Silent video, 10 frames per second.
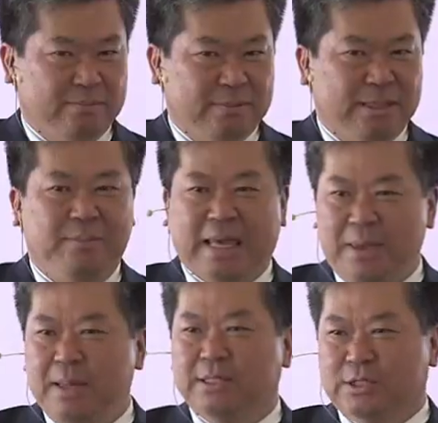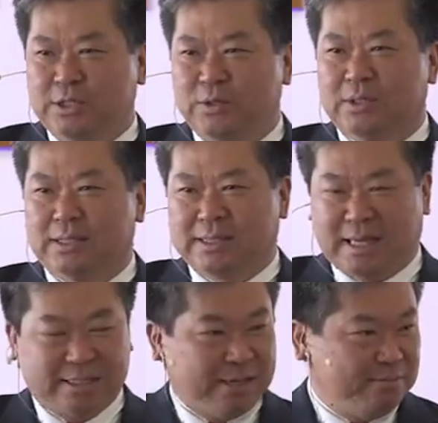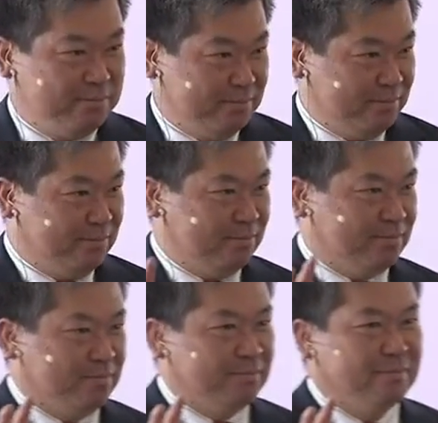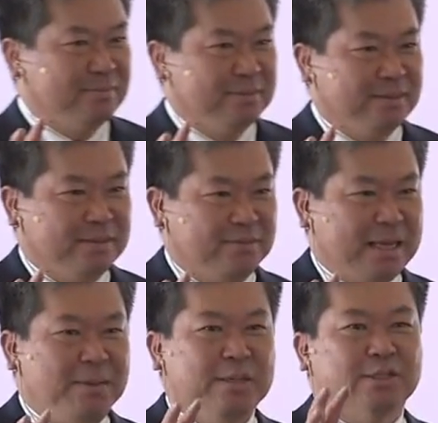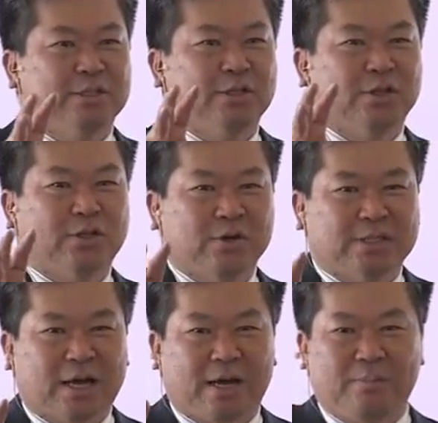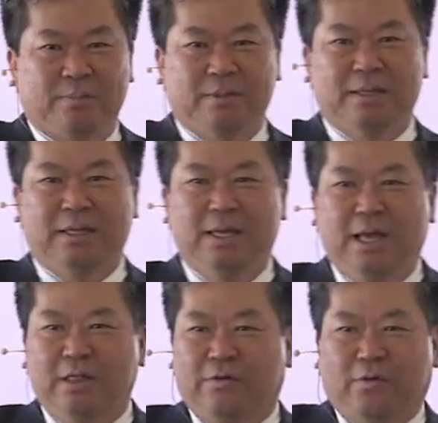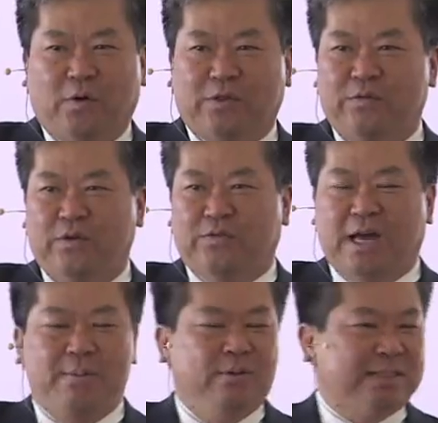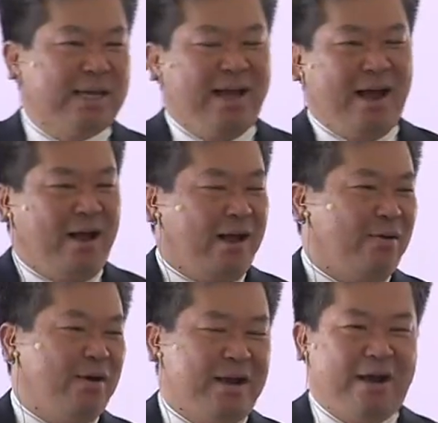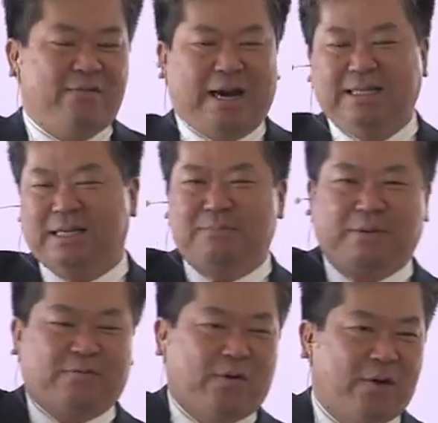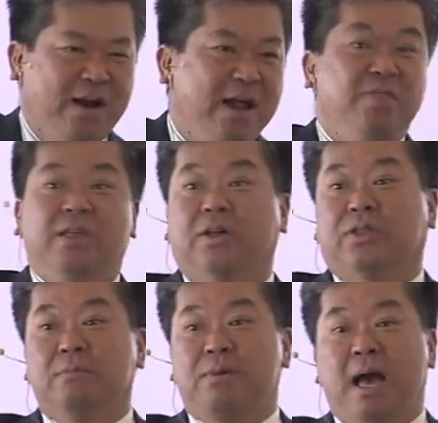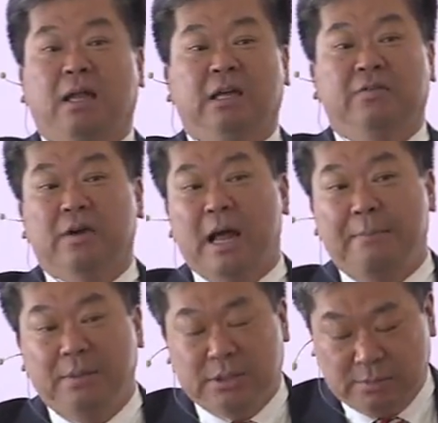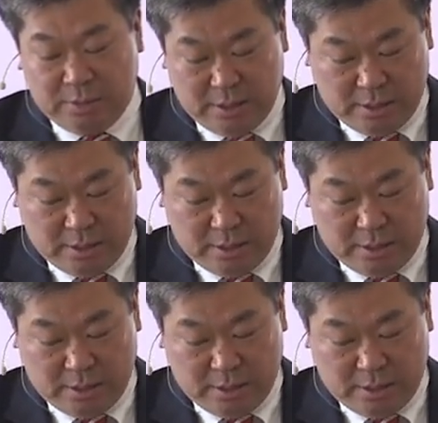It became easier to do it the second time. It became easier to do the third time. And the fourth and fifth time, it was like, ah, whatever, I did it before. Nothing bad ever happened to me.